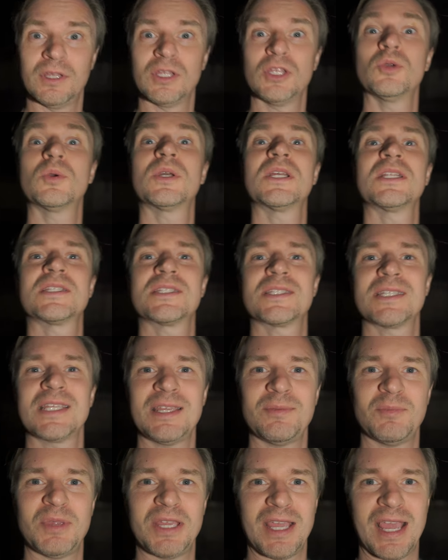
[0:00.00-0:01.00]
You can
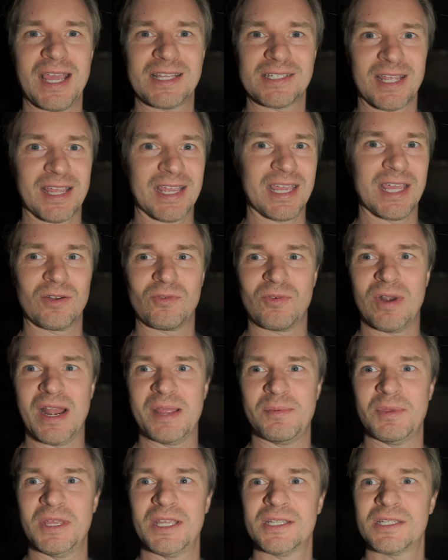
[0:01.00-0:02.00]
see me as I get
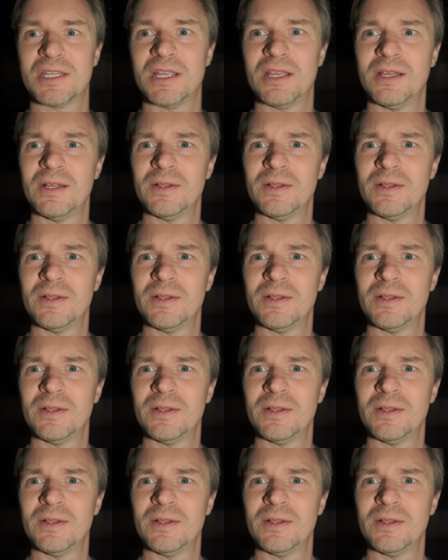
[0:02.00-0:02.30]
rabies.